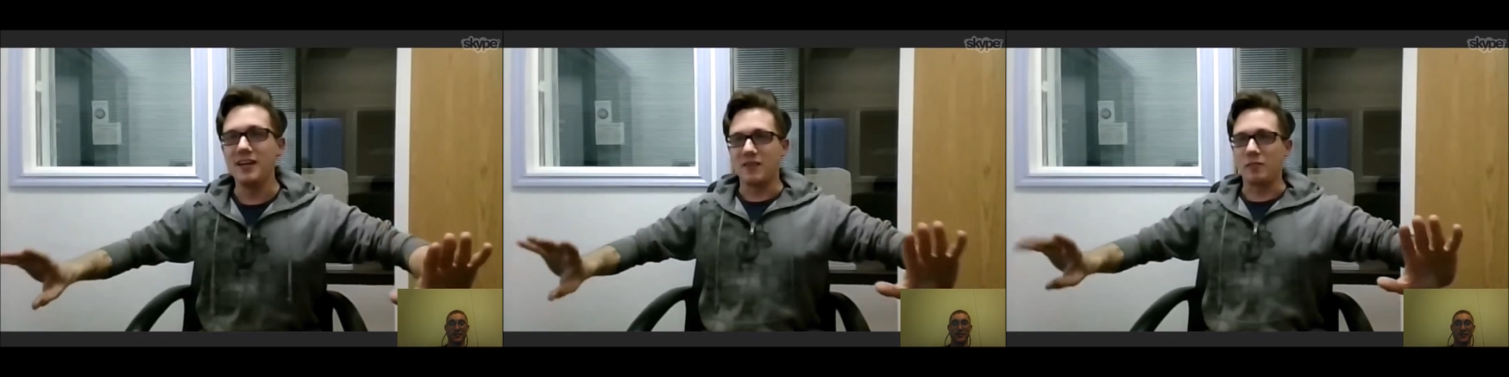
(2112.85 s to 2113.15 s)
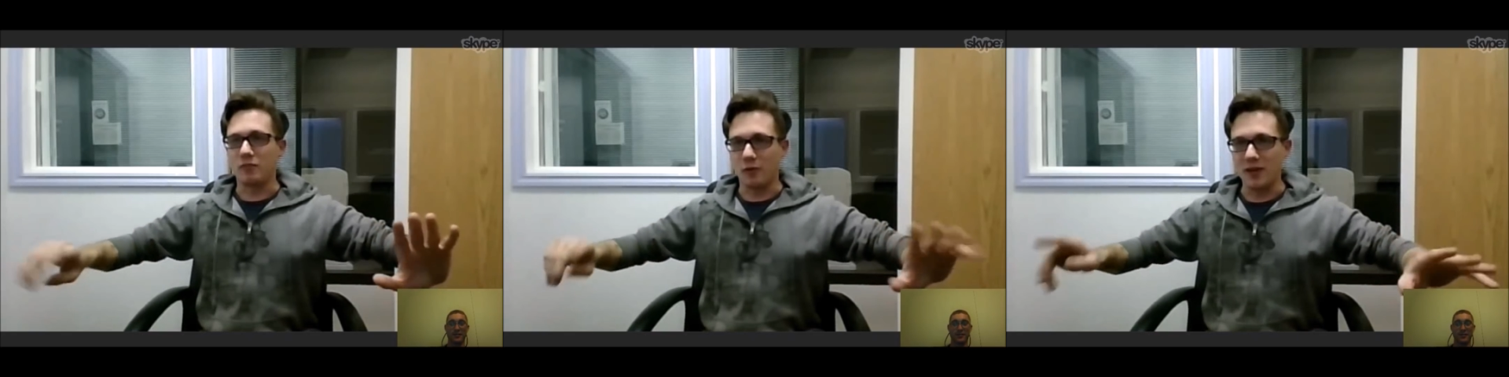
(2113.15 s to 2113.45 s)

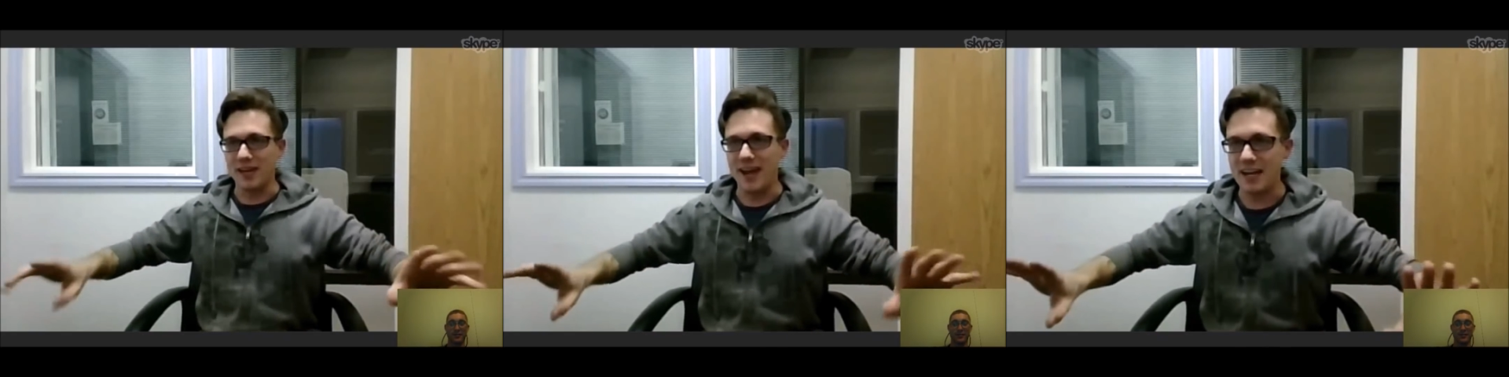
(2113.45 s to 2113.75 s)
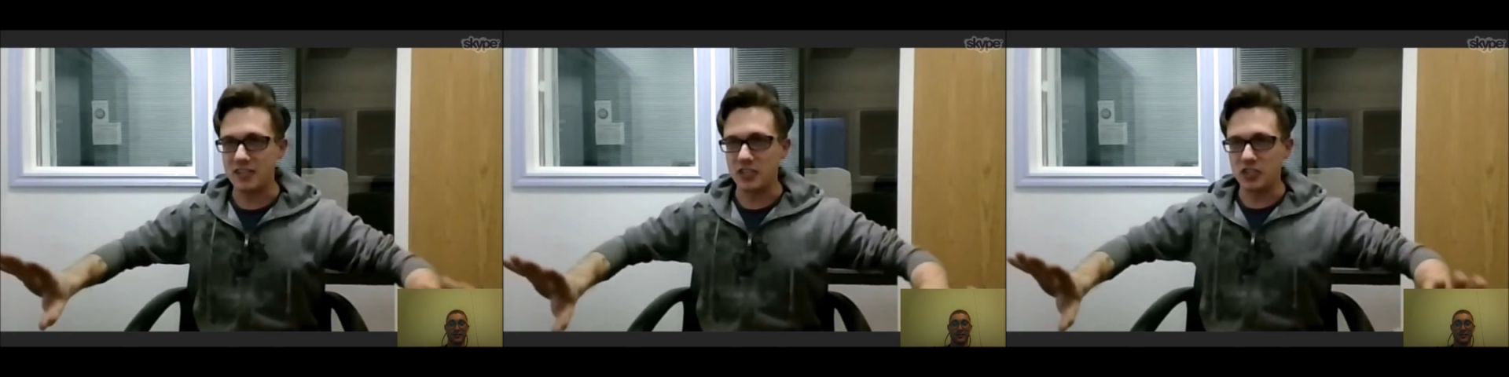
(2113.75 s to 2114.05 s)
right before we hit
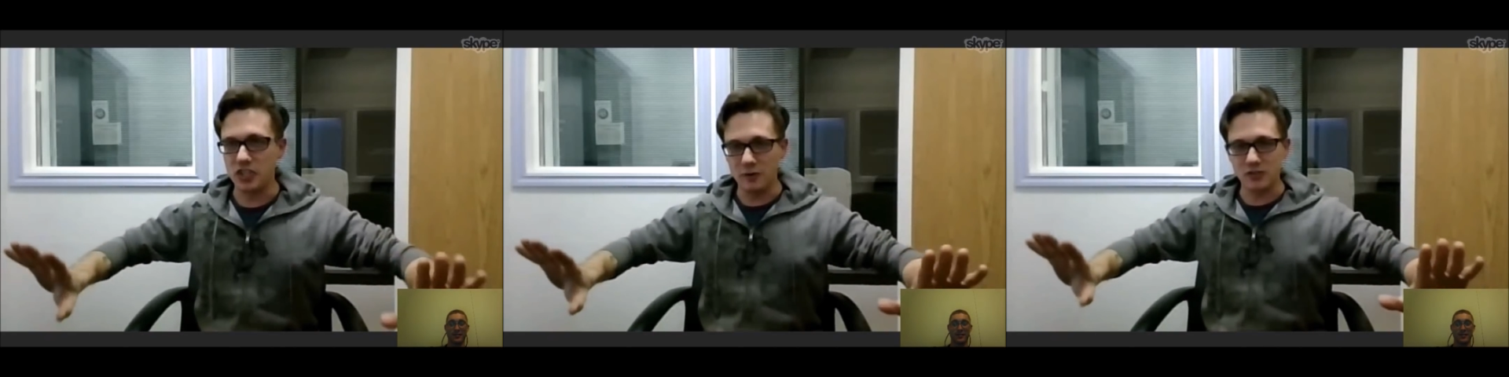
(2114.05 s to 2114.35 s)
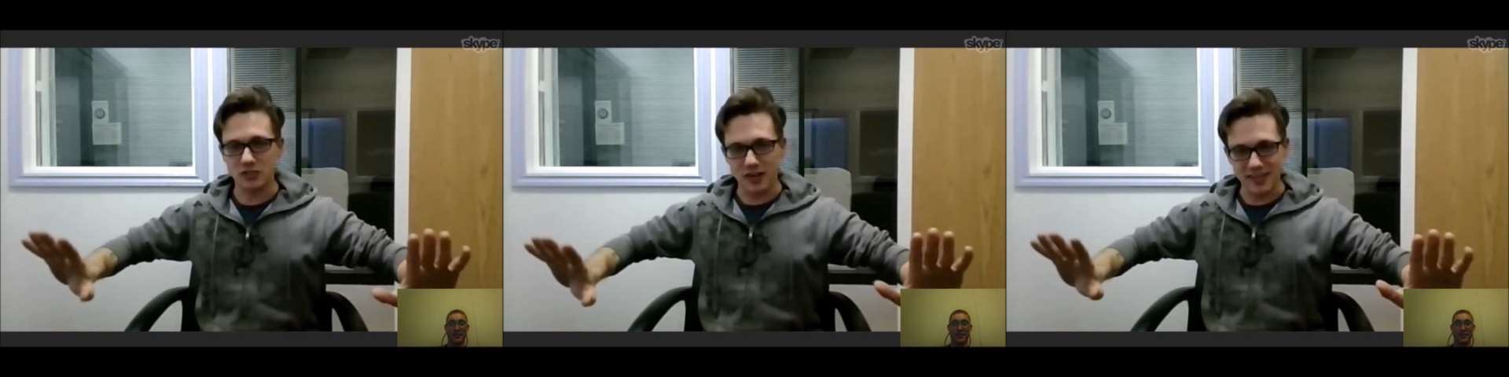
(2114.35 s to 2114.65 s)
action, Joe
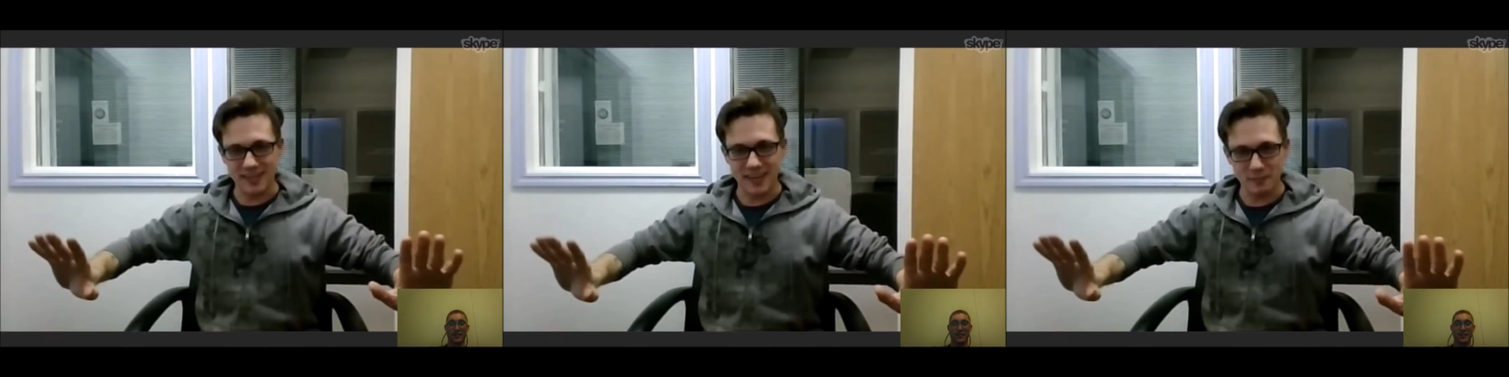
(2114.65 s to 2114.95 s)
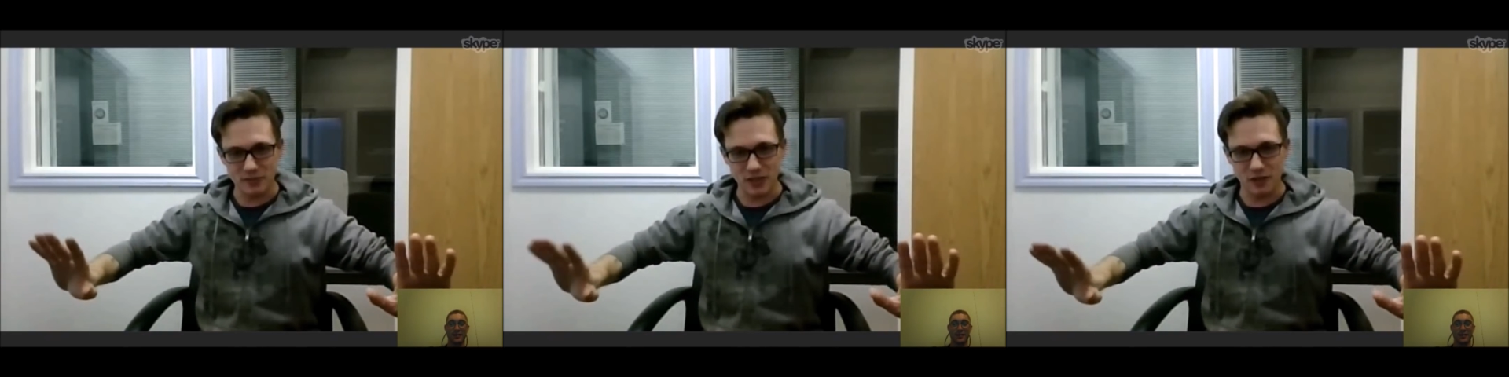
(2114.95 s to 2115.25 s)
is trying to get
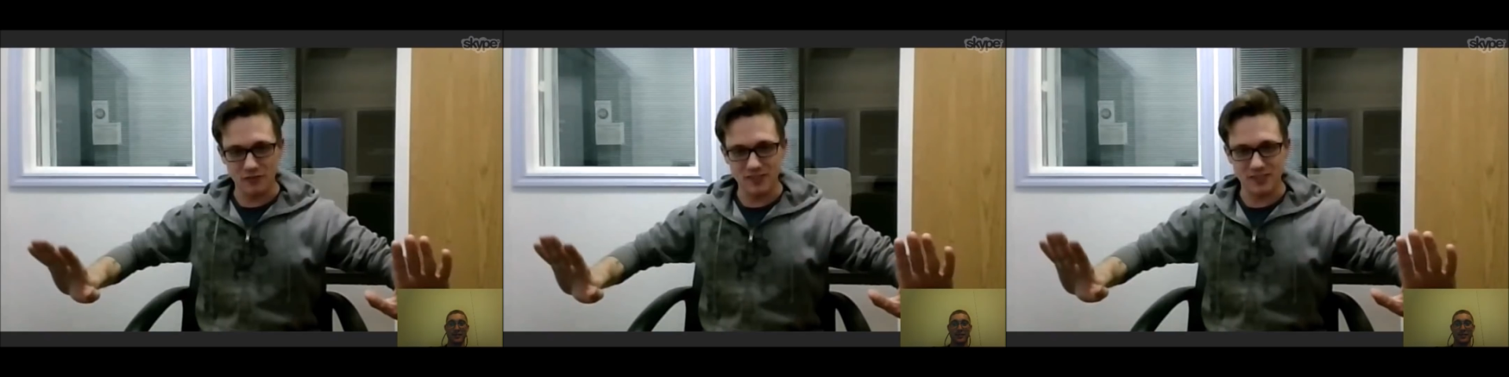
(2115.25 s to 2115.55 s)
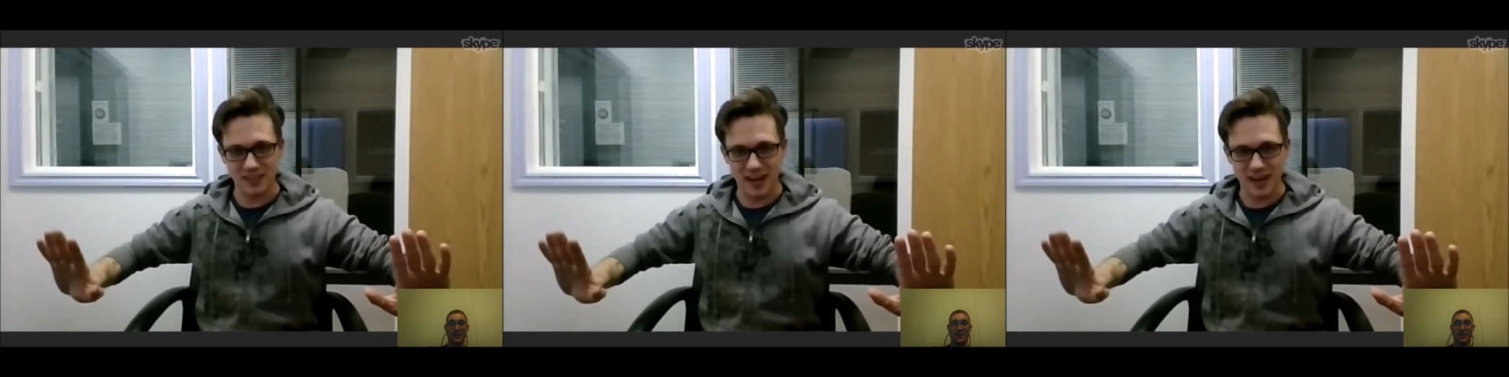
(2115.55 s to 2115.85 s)
himself into
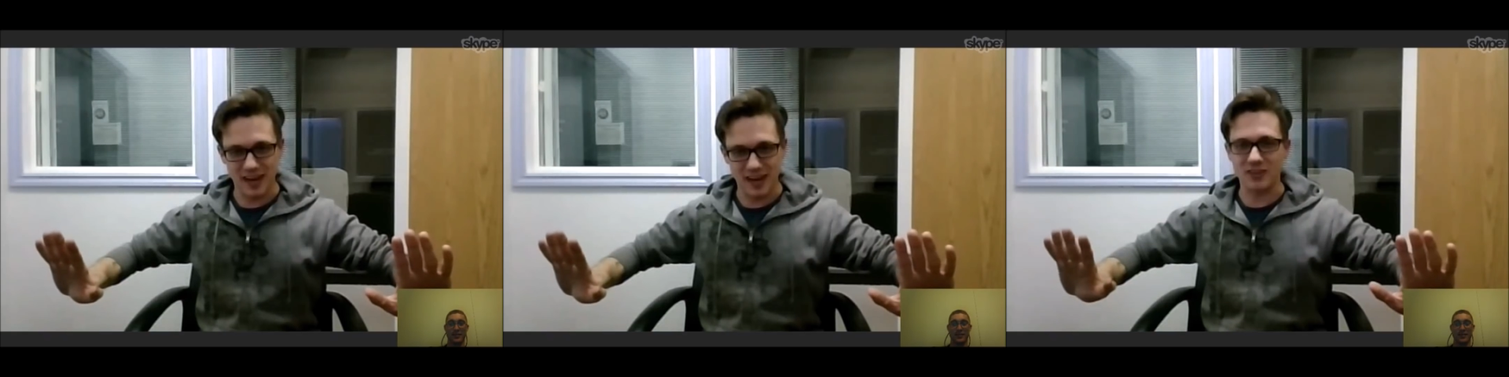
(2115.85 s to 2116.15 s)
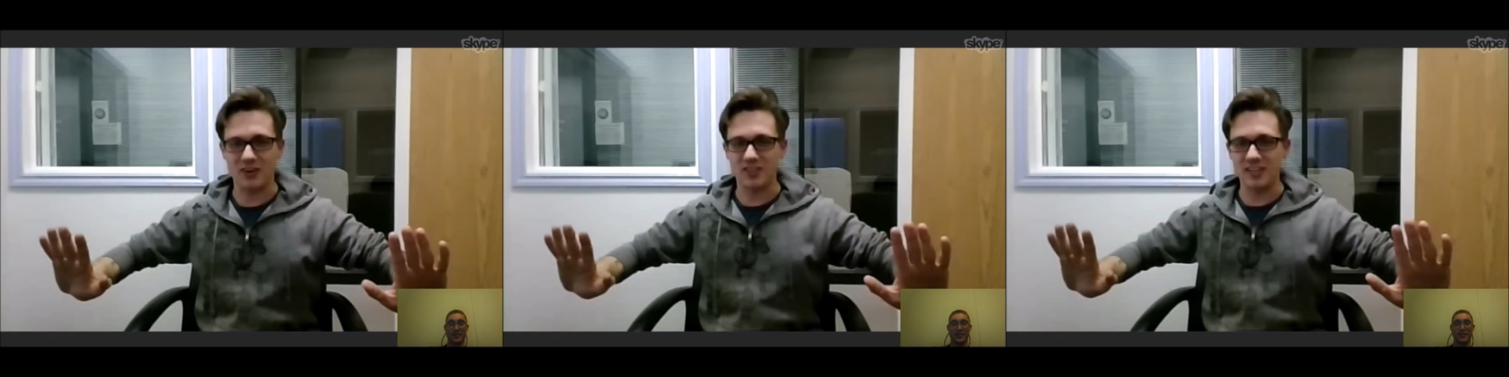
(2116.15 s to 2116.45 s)
the
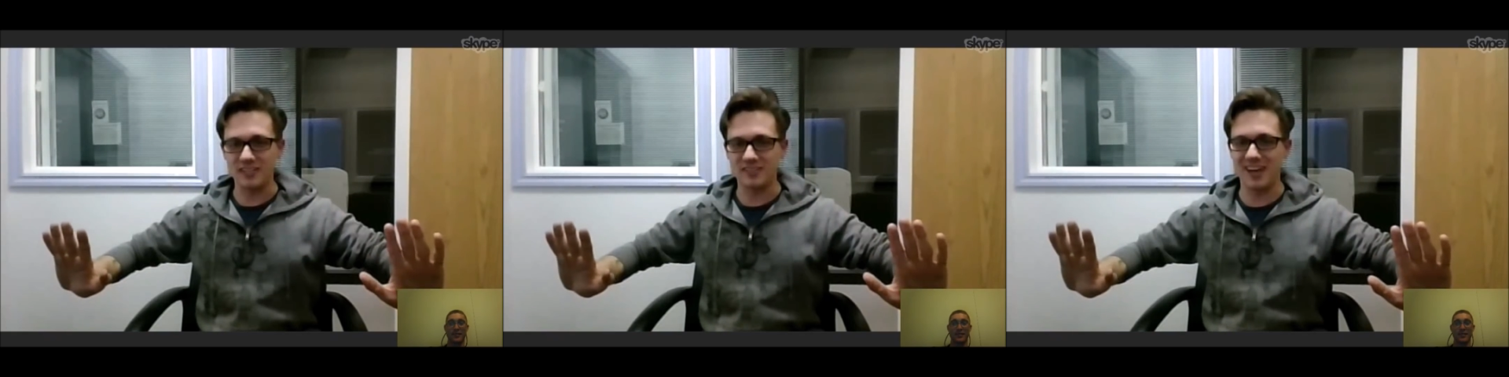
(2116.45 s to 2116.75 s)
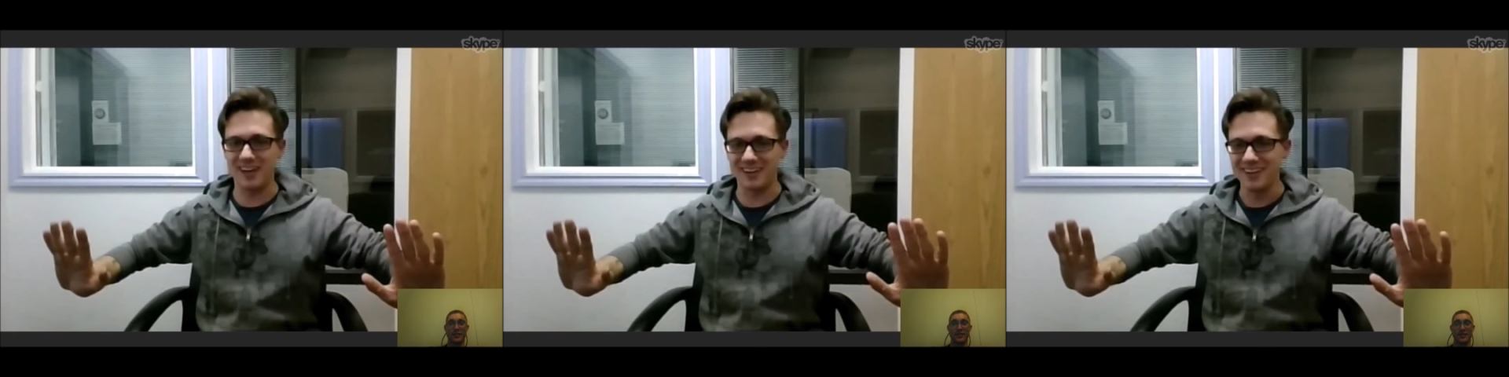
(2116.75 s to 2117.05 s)
characters, and he's
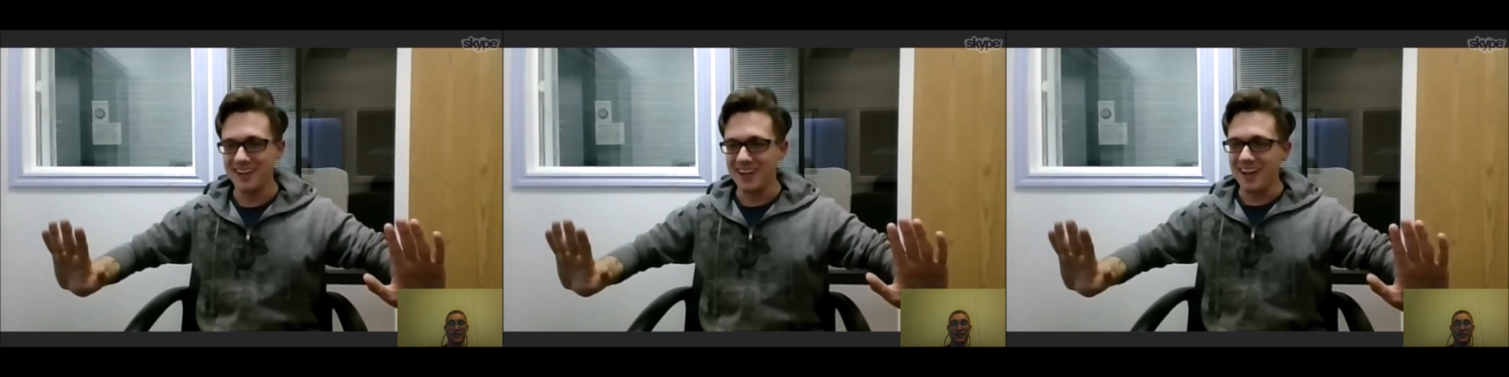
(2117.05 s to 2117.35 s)
saying,